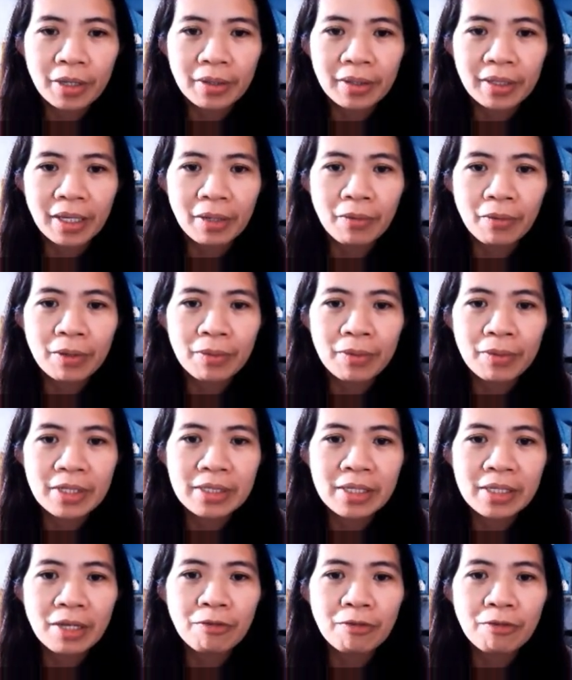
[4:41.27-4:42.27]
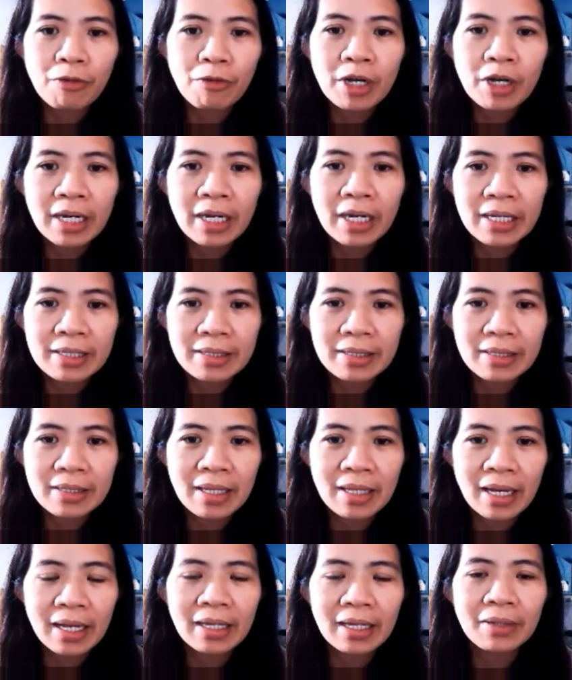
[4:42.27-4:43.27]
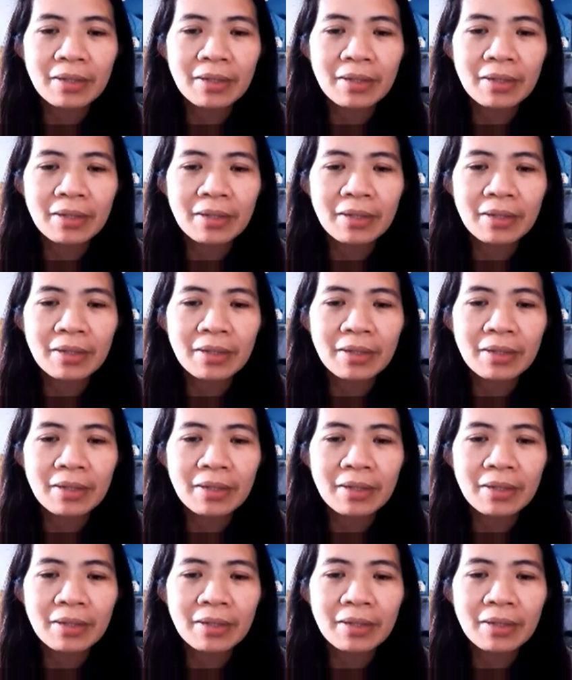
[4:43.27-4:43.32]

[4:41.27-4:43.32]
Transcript: Okay, when we say 4 less than,